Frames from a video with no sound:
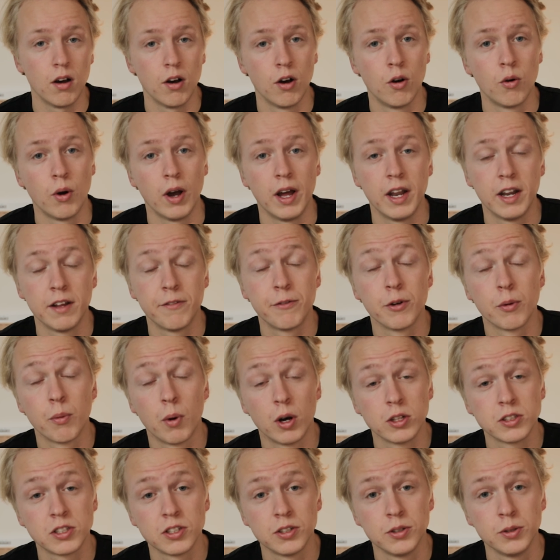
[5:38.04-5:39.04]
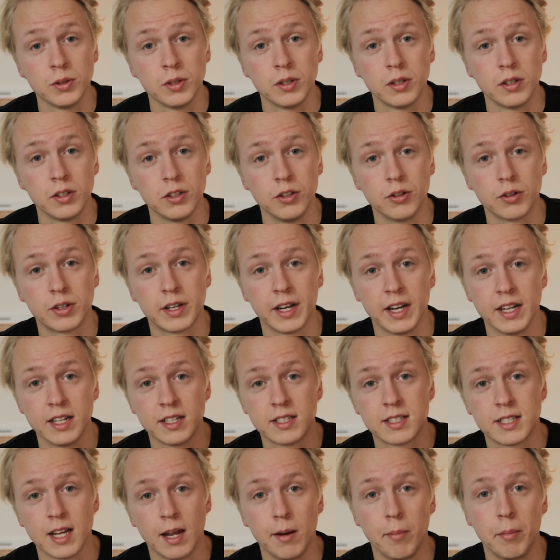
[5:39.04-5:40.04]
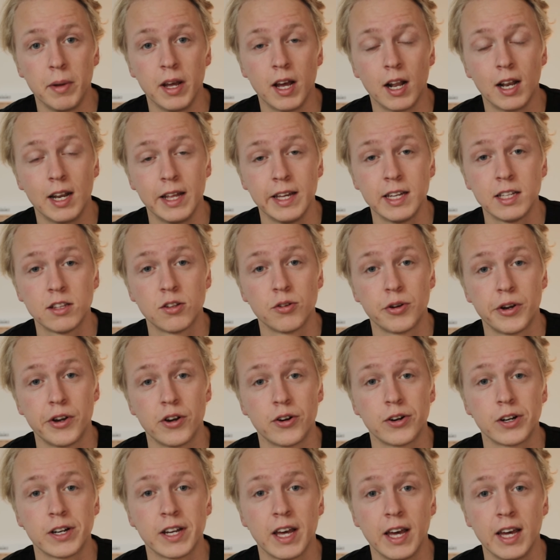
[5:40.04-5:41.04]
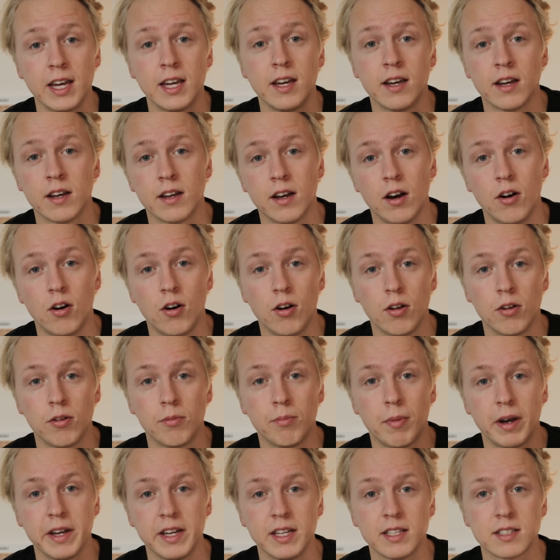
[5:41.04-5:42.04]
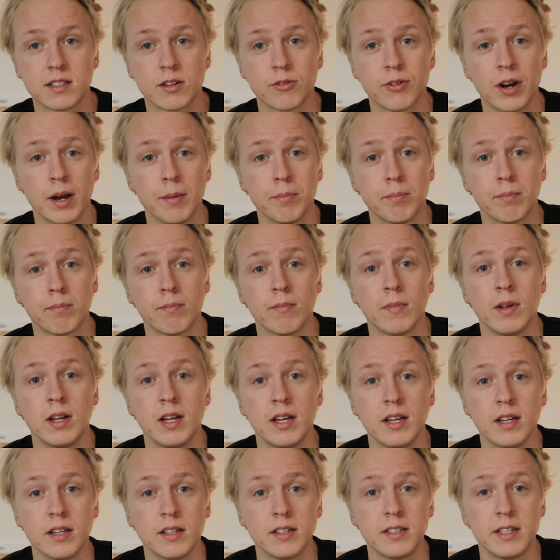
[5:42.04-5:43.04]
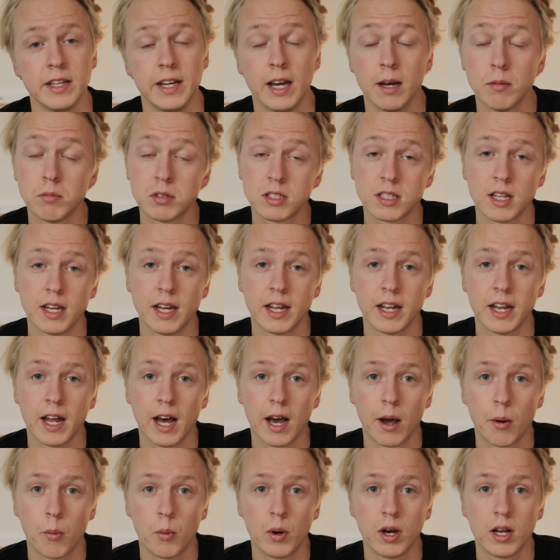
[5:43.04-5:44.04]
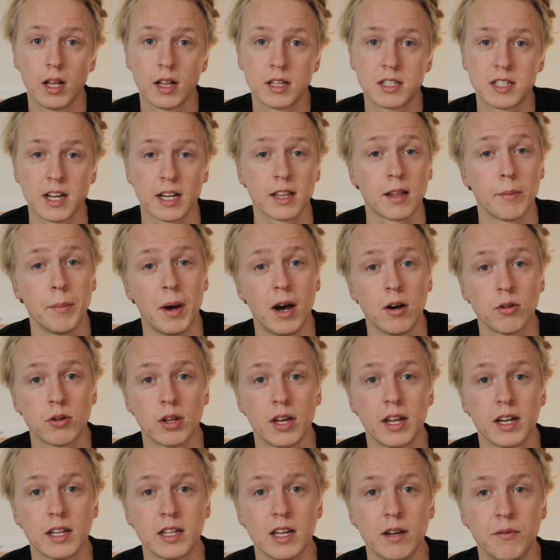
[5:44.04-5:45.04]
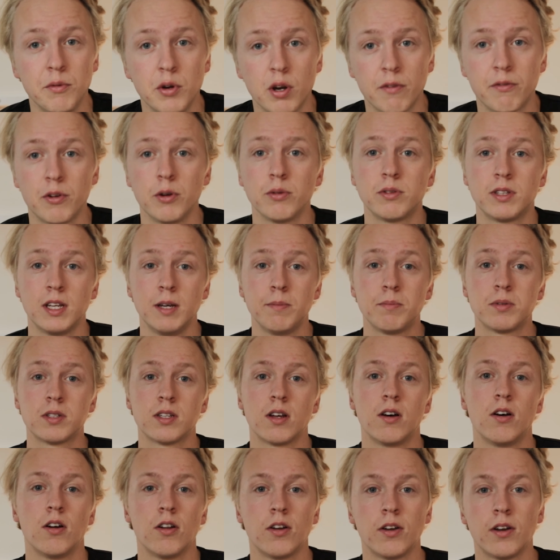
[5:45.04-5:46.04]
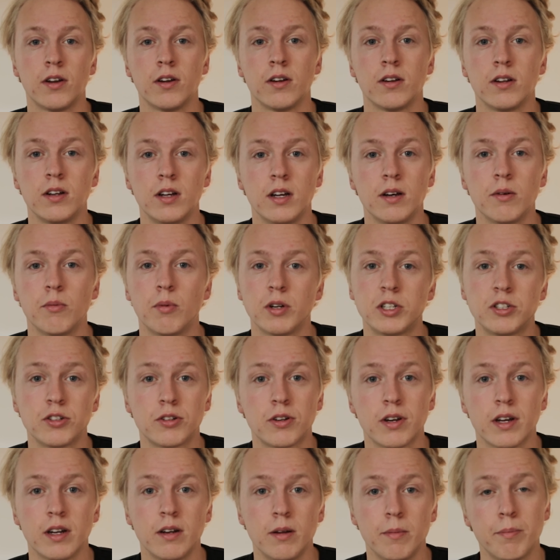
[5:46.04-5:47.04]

Oh, and if you want to, you can send me a link to your gig on my Instagram DMs and I will check them out and give you a few tips on what you can